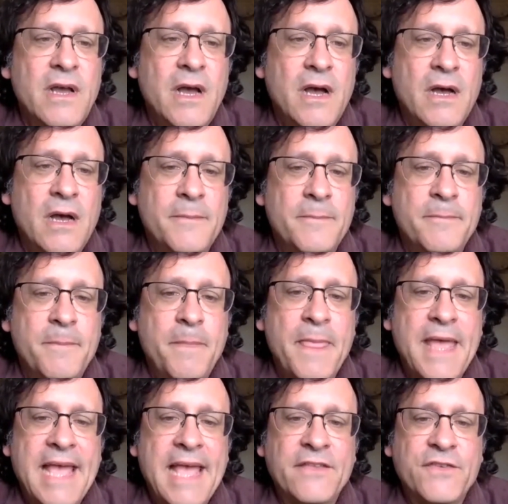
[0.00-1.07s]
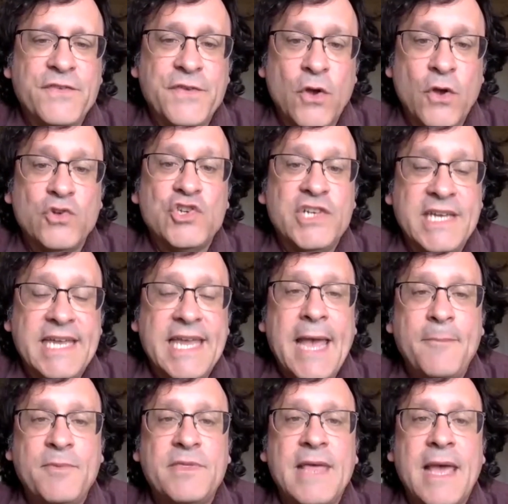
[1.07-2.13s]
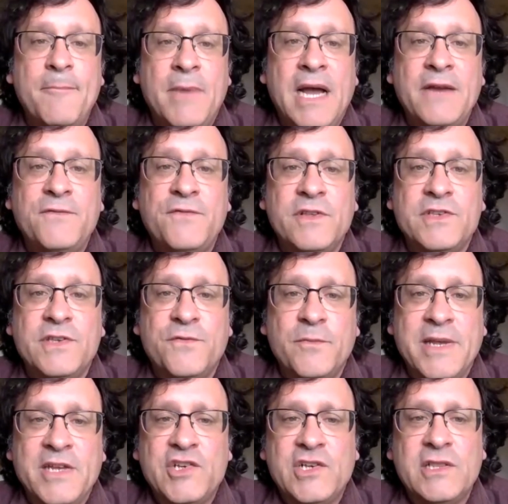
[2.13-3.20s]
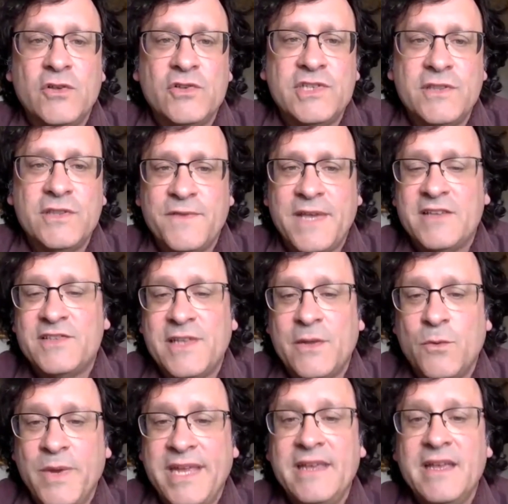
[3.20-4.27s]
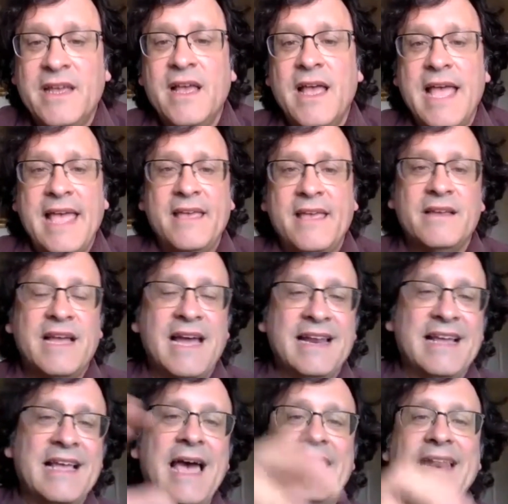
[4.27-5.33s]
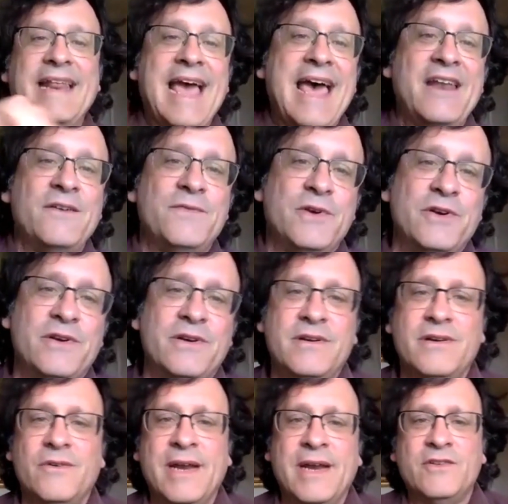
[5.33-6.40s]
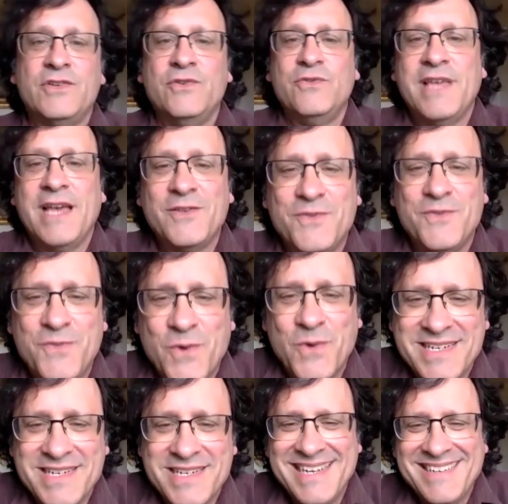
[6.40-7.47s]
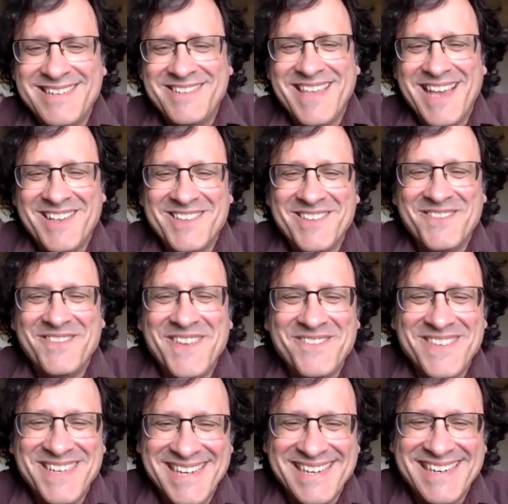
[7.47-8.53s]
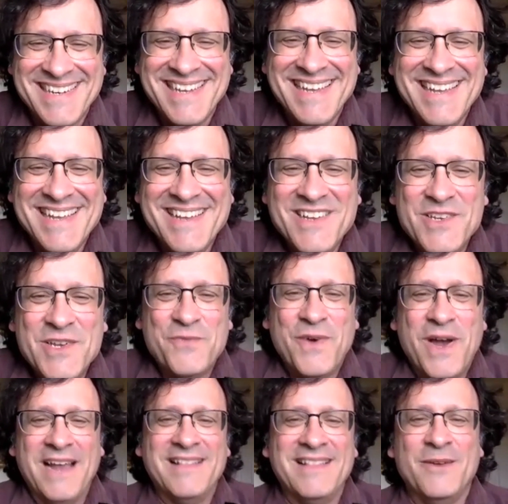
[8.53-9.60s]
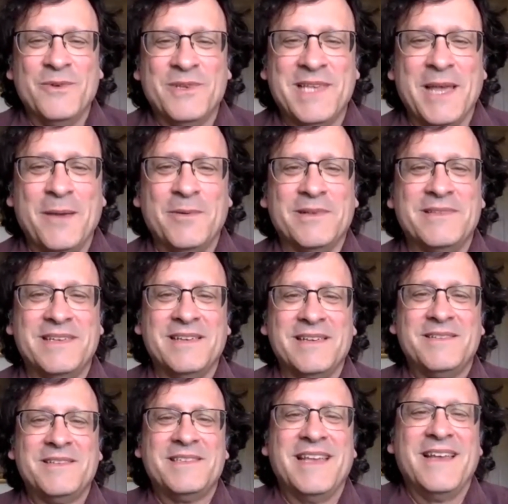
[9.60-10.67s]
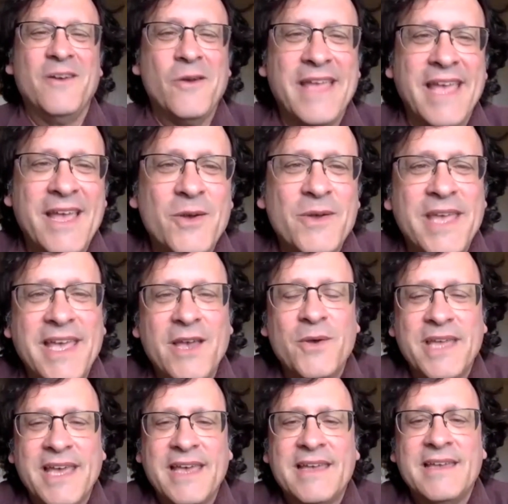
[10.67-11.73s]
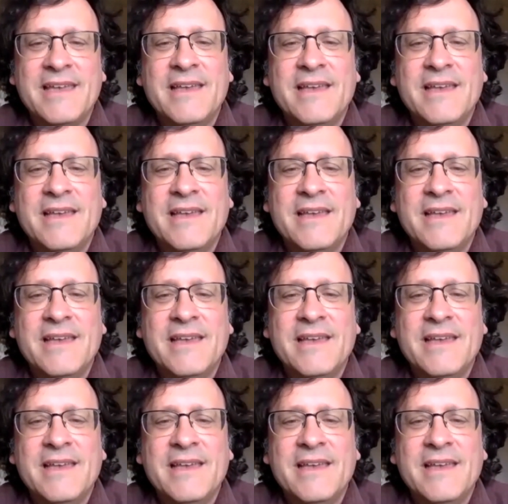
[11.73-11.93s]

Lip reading: And so she kept that mindfulness information close to the vest, and we kind of got it out of her around 2014, 2015. She finally was able to say, okay.